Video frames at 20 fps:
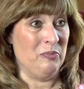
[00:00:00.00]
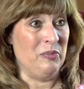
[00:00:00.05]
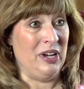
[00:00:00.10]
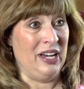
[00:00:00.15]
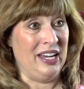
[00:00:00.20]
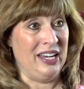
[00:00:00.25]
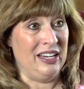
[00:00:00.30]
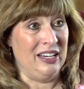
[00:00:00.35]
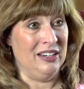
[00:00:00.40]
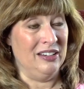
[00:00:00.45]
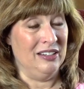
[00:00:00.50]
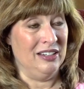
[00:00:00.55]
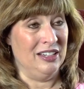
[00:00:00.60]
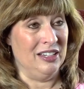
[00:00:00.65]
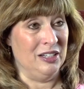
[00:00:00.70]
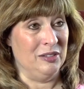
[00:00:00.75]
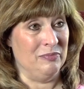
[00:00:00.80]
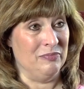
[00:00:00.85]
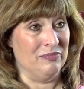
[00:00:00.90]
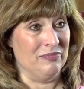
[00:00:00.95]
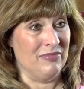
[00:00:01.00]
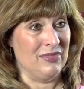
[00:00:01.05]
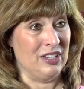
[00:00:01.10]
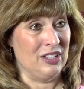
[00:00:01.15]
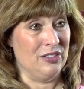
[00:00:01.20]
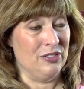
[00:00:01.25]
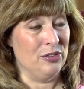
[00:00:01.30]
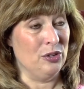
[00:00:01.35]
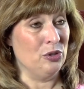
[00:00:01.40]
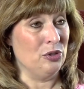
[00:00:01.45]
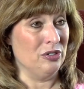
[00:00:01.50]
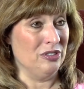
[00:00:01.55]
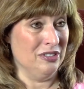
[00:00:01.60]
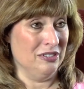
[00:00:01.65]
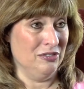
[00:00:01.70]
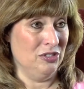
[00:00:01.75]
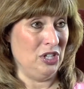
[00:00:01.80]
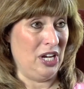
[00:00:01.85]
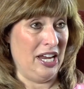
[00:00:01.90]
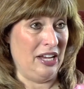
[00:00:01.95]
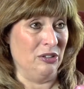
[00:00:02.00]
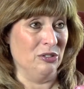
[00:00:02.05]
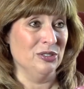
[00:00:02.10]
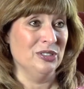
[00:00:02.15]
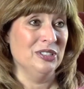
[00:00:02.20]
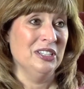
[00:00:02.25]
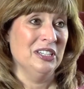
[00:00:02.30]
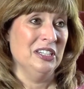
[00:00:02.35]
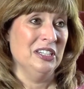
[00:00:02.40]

my um, third child,